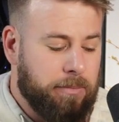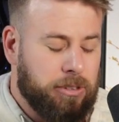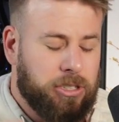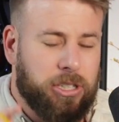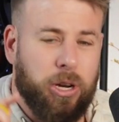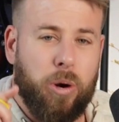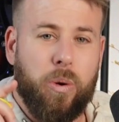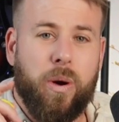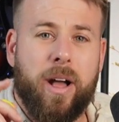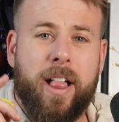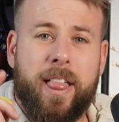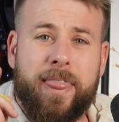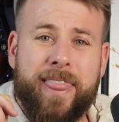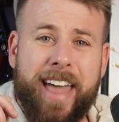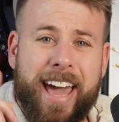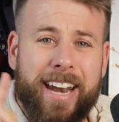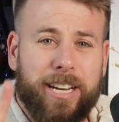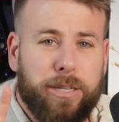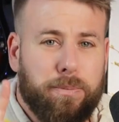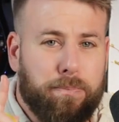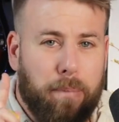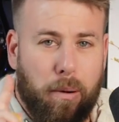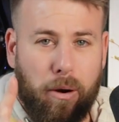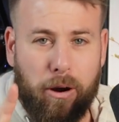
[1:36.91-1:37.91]
So that
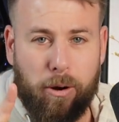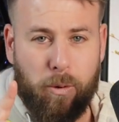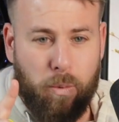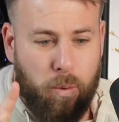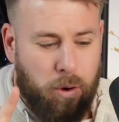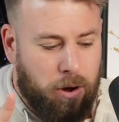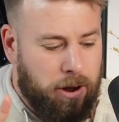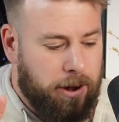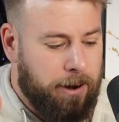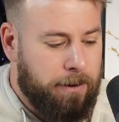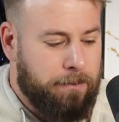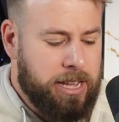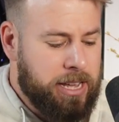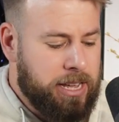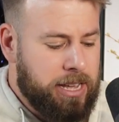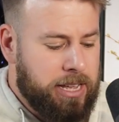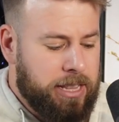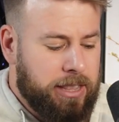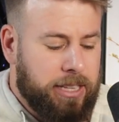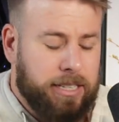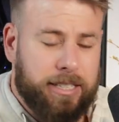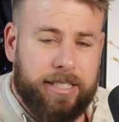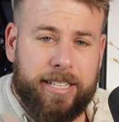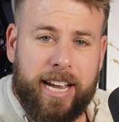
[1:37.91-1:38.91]
is part one.
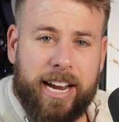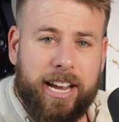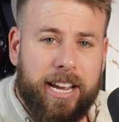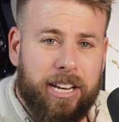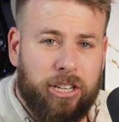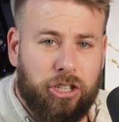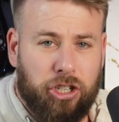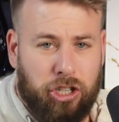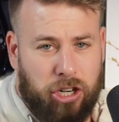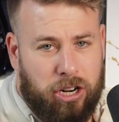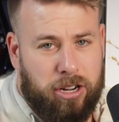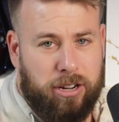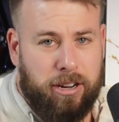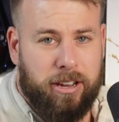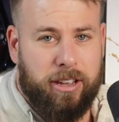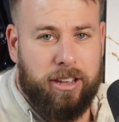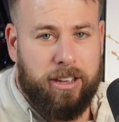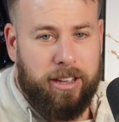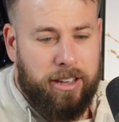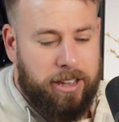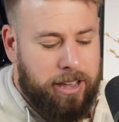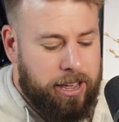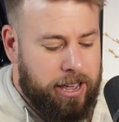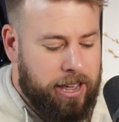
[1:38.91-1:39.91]
The second chunk
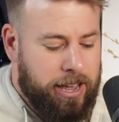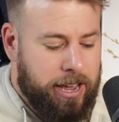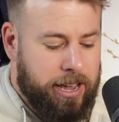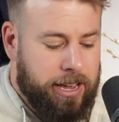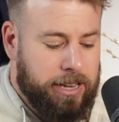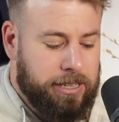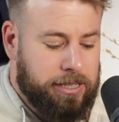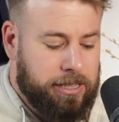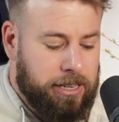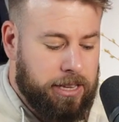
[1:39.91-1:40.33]
is